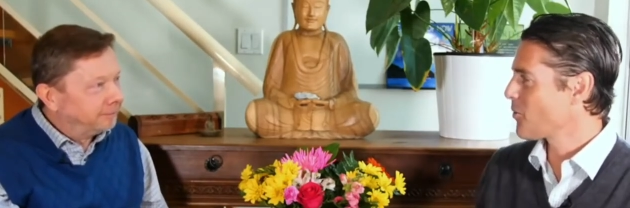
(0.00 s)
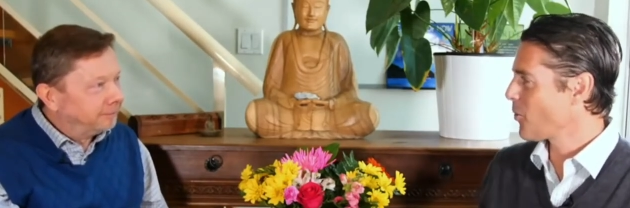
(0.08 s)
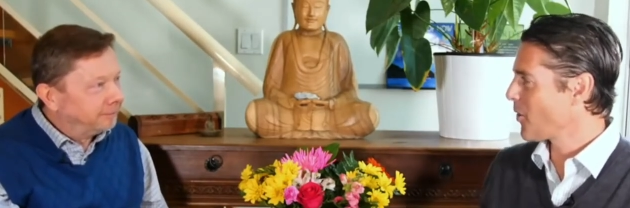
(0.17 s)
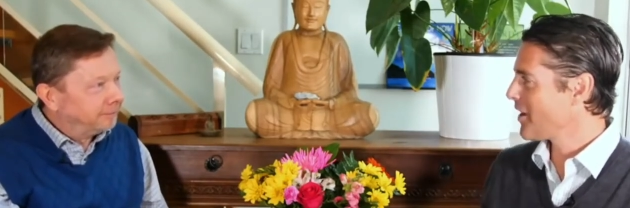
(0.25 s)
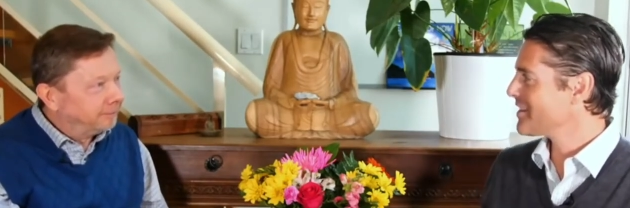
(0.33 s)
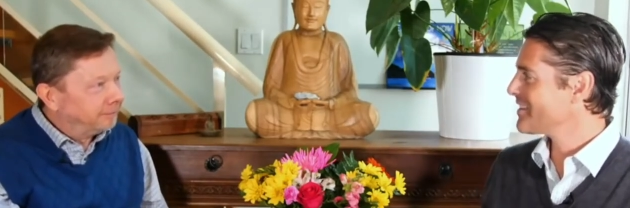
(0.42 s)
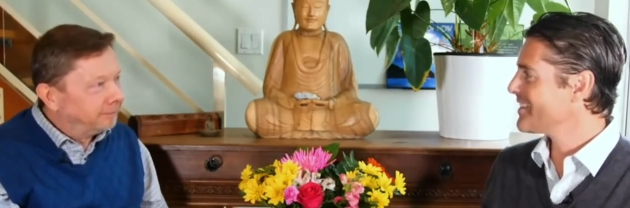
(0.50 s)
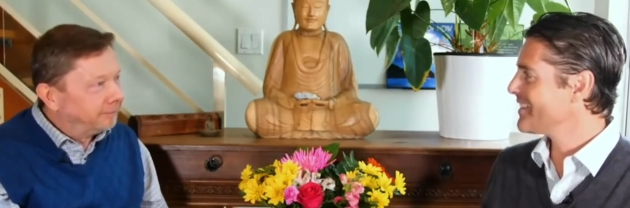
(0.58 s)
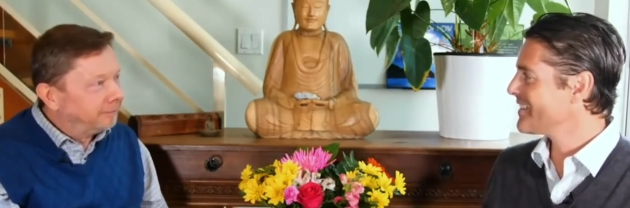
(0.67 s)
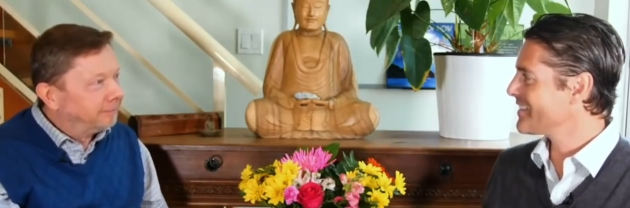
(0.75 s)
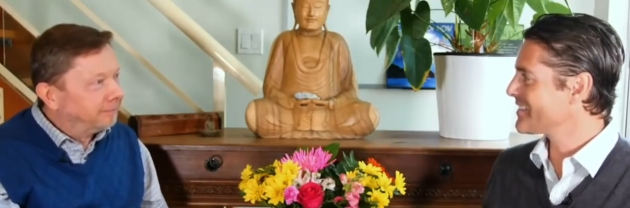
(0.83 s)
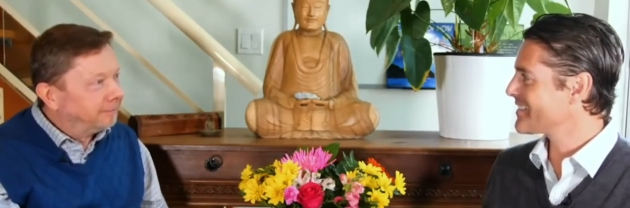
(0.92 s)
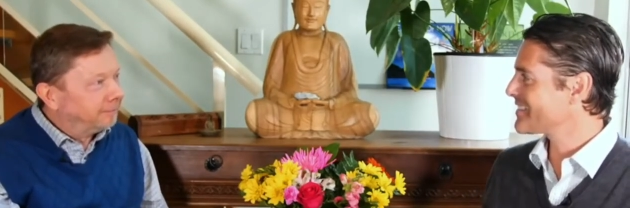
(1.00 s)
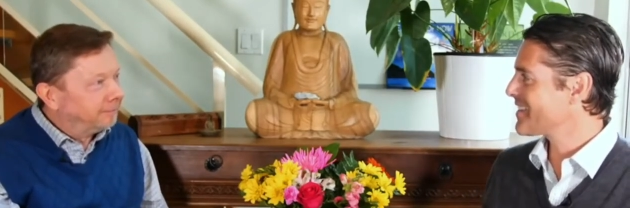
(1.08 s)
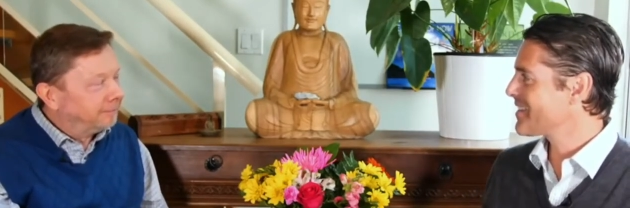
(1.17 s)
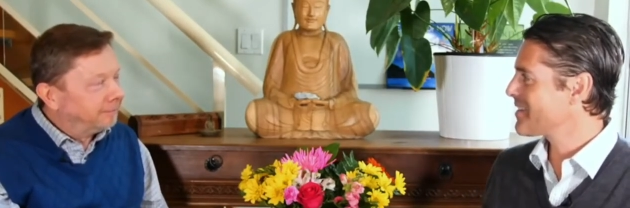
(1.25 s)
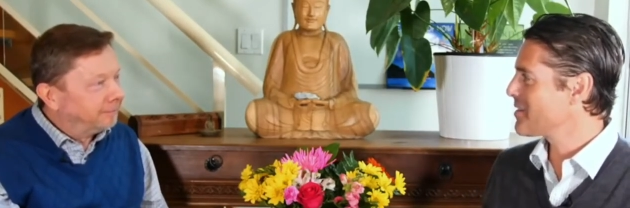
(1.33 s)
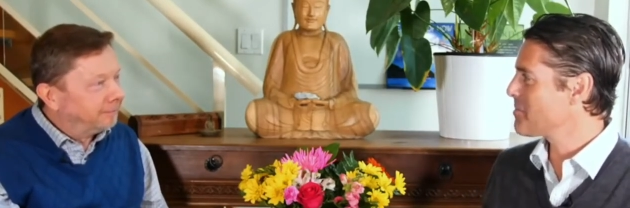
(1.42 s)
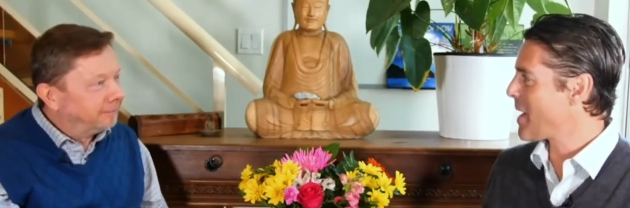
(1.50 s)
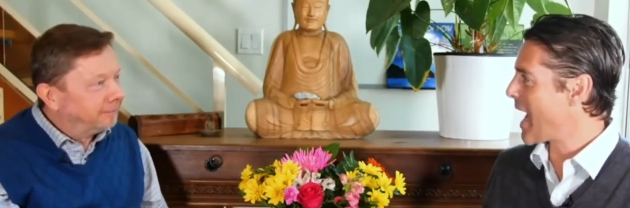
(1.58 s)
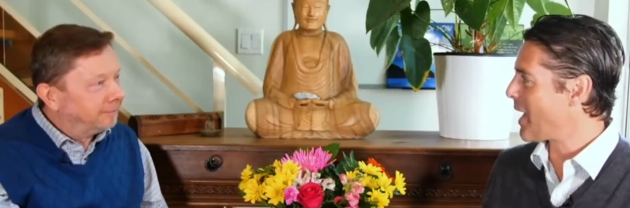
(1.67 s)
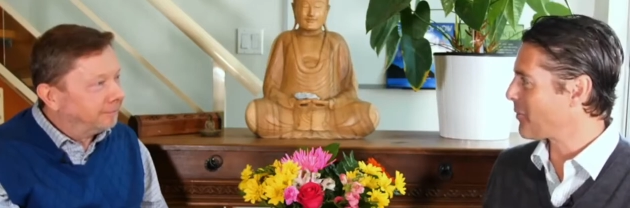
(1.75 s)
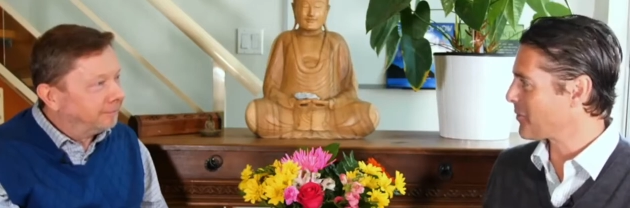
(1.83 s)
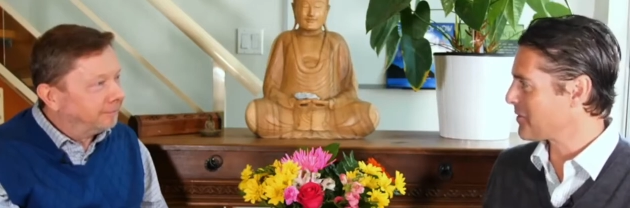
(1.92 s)
Speaker 1: what is the
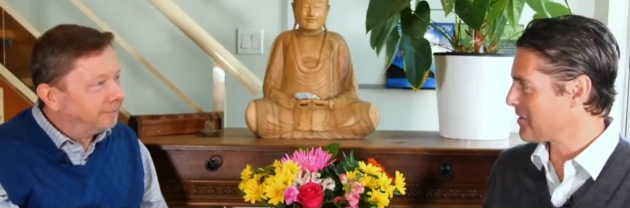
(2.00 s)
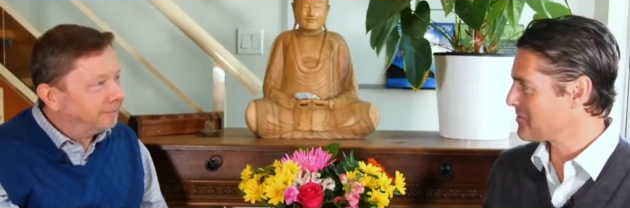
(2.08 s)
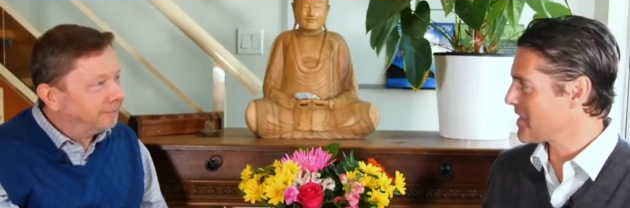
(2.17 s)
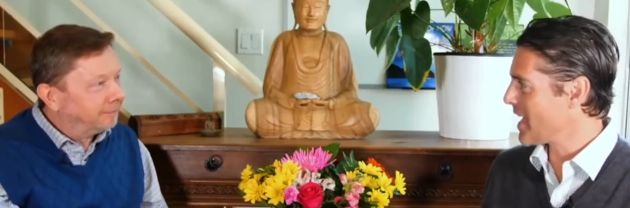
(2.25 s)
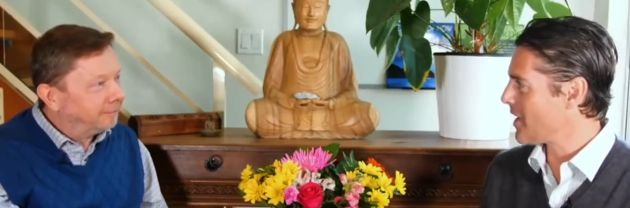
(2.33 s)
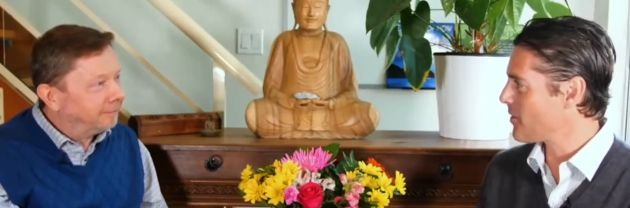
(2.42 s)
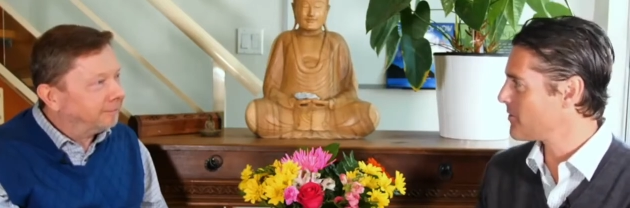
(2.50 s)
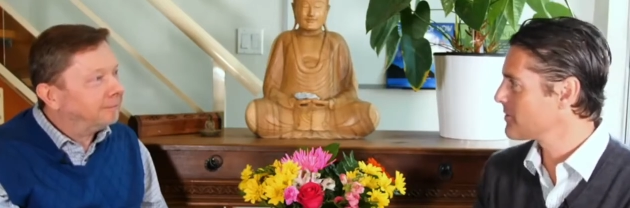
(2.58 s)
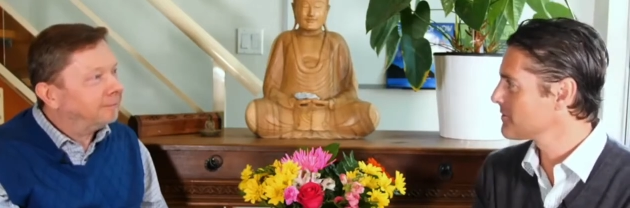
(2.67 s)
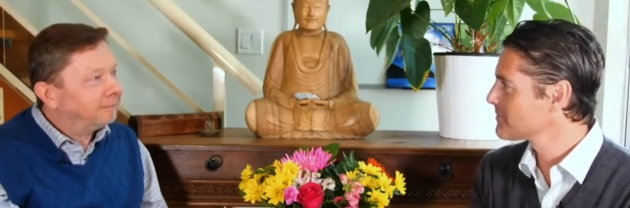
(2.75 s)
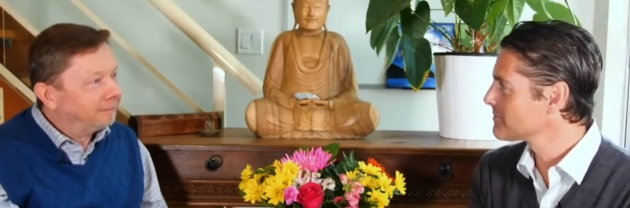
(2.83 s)
power of now?